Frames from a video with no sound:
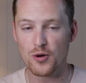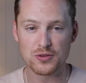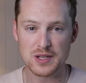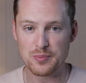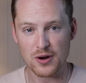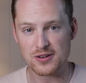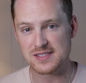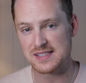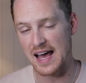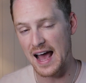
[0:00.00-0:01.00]
only
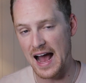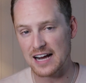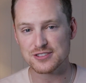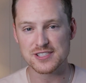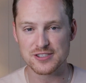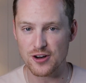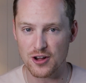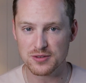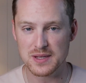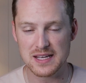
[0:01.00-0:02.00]
person that actually
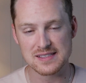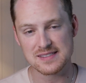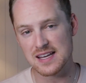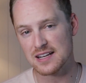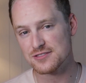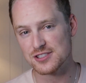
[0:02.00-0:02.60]
called me, instead of